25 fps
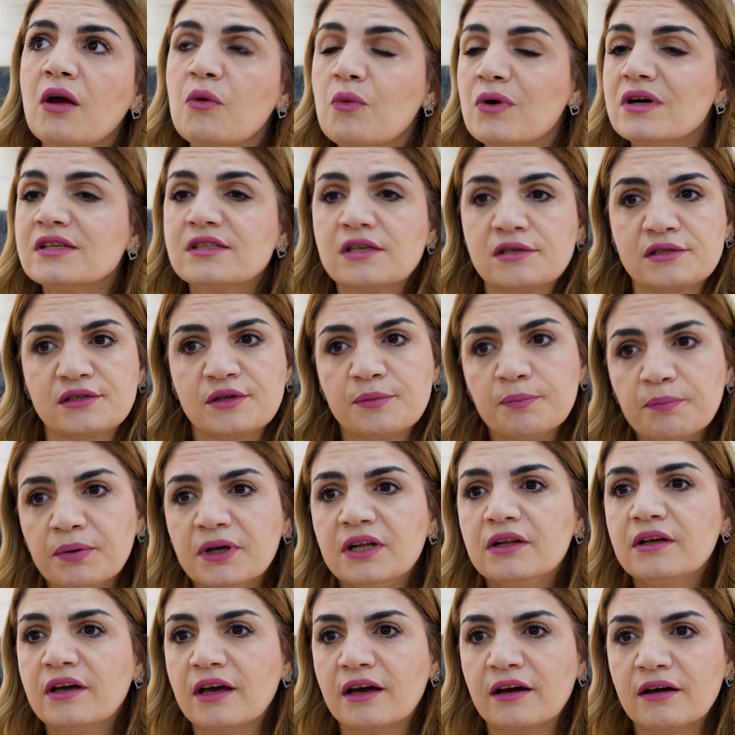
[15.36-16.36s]
was a
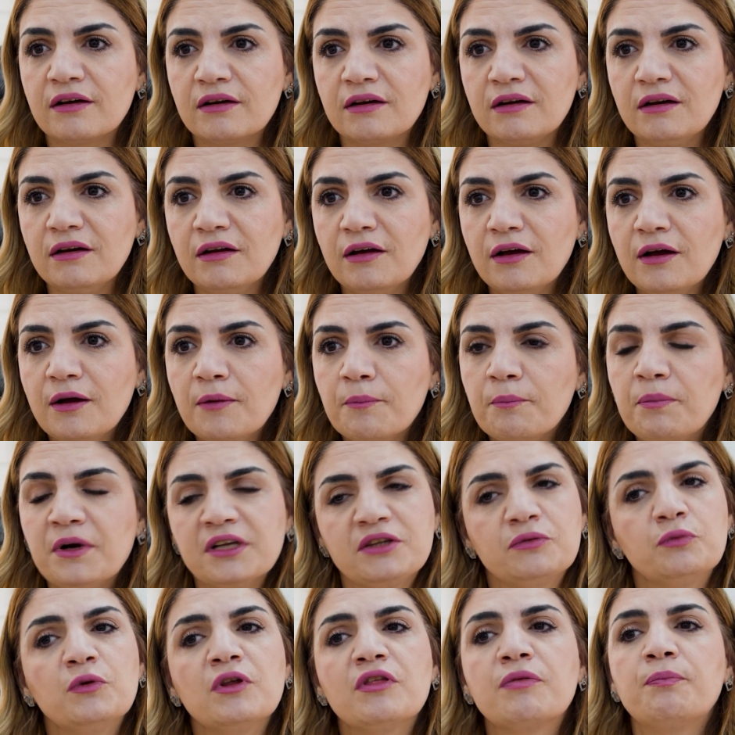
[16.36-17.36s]
simple girl,
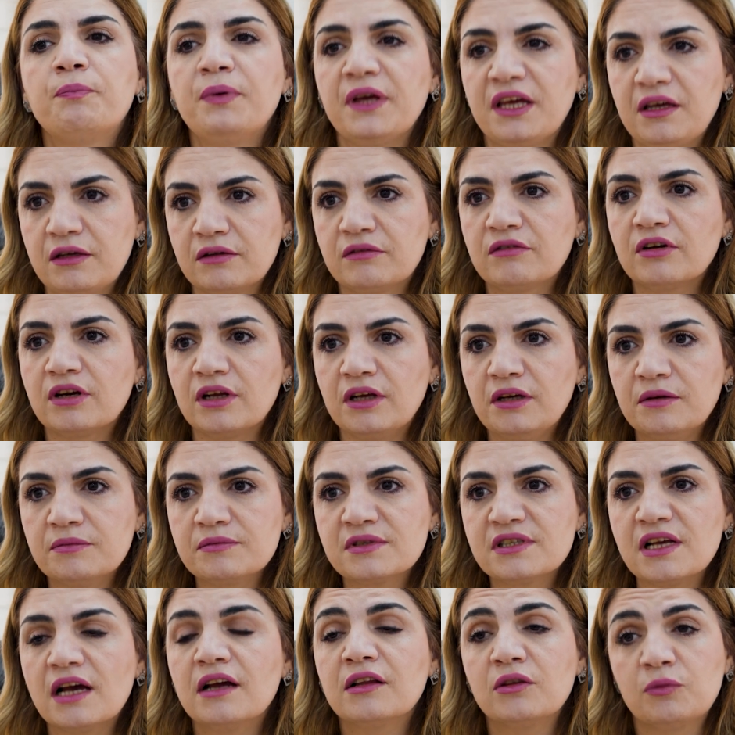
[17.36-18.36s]
but with big
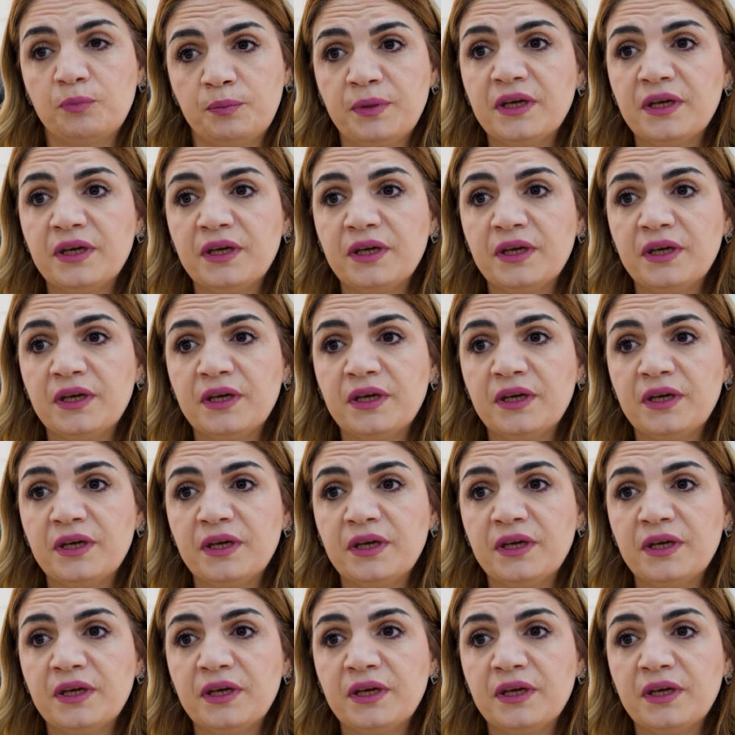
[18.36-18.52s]
dreams and